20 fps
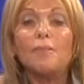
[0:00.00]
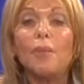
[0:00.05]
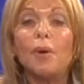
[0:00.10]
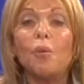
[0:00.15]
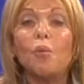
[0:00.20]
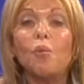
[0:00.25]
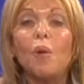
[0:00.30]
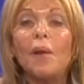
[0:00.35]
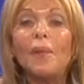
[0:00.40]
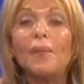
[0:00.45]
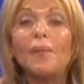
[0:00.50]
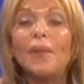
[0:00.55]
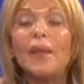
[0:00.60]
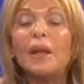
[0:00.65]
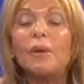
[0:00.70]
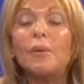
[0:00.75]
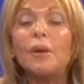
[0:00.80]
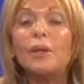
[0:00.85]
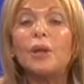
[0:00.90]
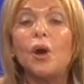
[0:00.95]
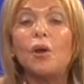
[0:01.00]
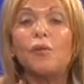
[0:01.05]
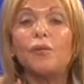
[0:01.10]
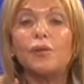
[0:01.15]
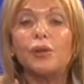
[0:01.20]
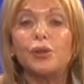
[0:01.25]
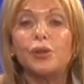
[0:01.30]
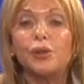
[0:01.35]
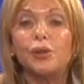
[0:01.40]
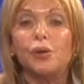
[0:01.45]
But one thing we know
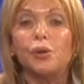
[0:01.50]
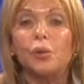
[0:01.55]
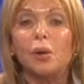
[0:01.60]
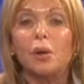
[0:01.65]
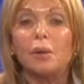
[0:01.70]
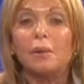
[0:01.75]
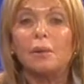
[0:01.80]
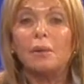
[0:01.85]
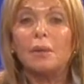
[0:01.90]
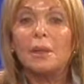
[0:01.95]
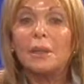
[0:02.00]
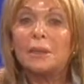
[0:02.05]
for sure,